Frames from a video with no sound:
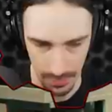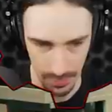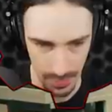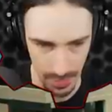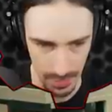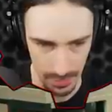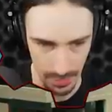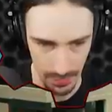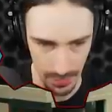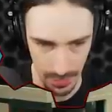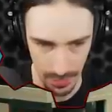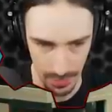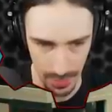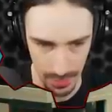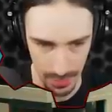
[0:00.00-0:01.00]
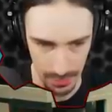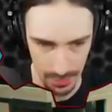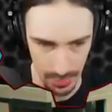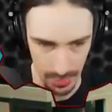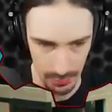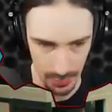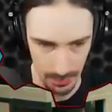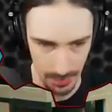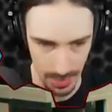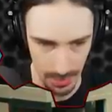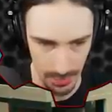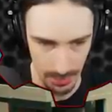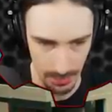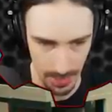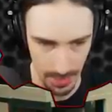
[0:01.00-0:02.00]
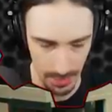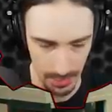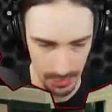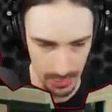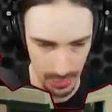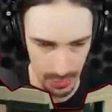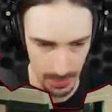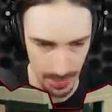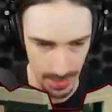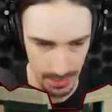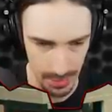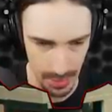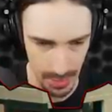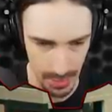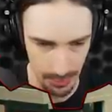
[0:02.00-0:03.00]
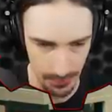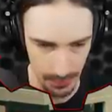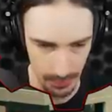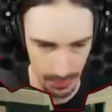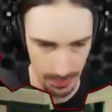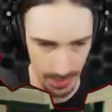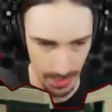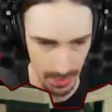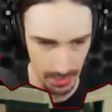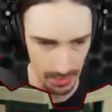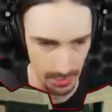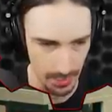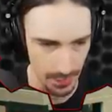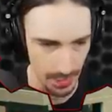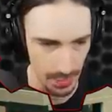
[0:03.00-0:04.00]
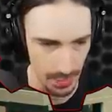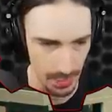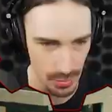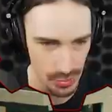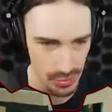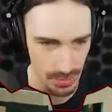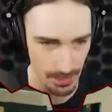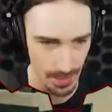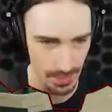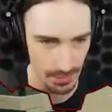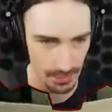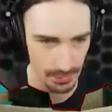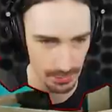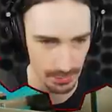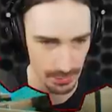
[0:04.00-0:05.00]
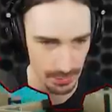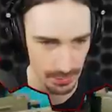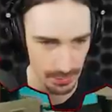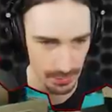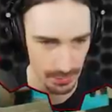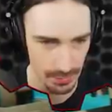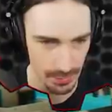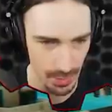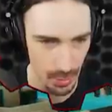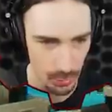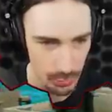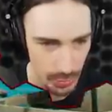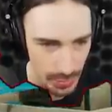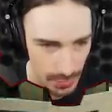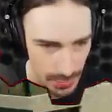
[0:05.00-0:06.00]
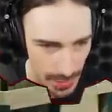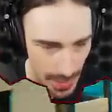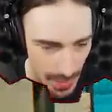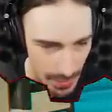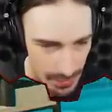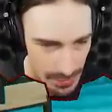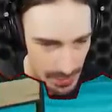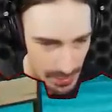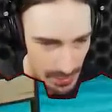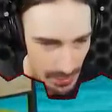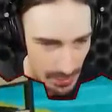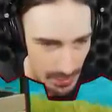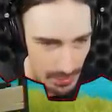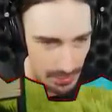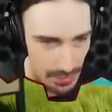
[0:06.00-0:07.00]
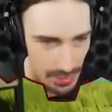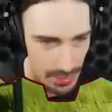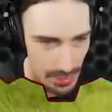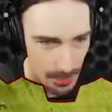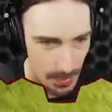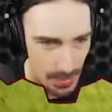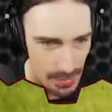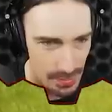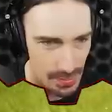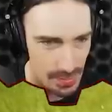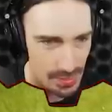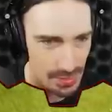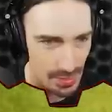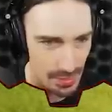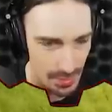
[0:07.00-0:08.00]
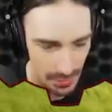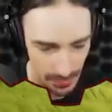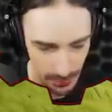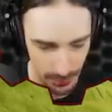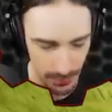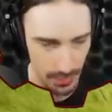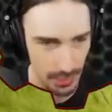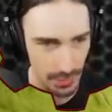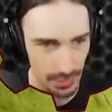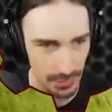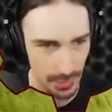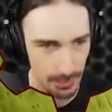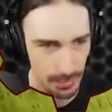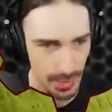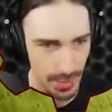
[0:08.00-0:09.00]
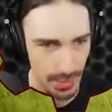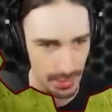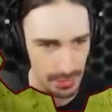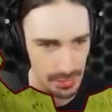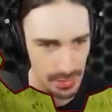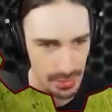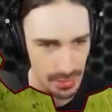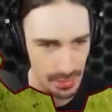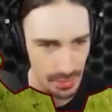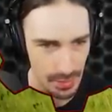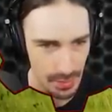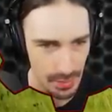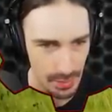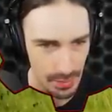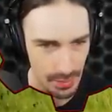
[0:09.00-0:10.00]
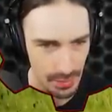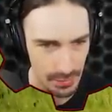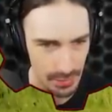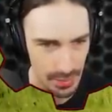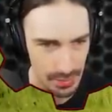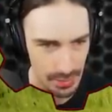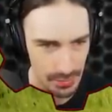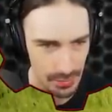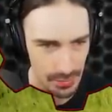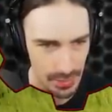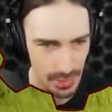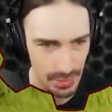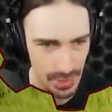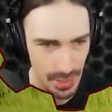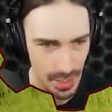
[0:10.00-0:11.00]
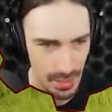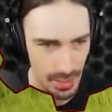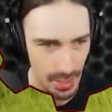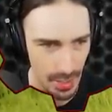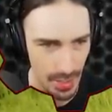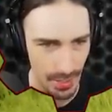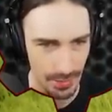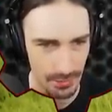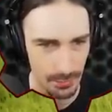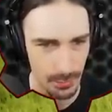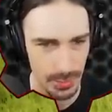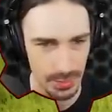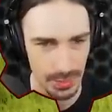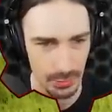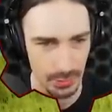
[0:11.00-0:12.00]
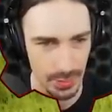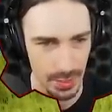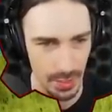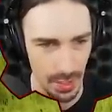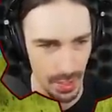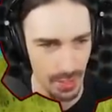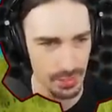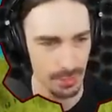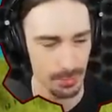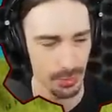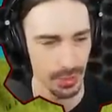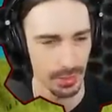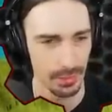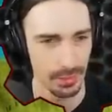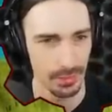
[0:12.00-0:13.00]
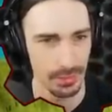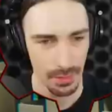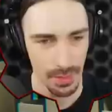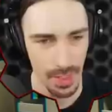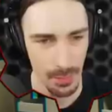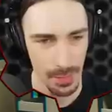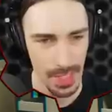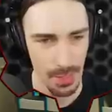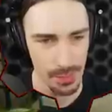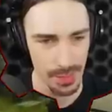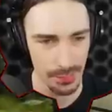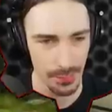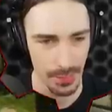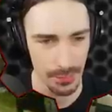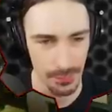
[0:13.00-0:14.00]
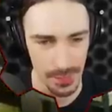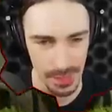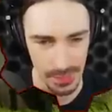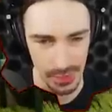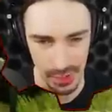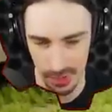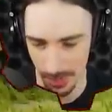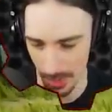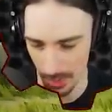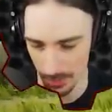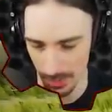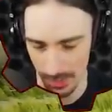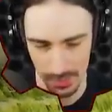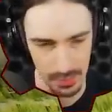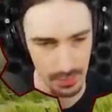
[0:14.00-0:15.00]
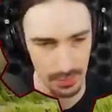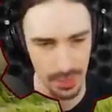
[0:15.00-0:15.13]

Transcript: All right, and then I can go ahead and repel the turn the magnet off and repel, and there goes the metal. Oh, look at that! Look at the pieces stuck in the blades. That's interesting. They got caught. We literally caught debris. All right, well, that was a fun physics experiment.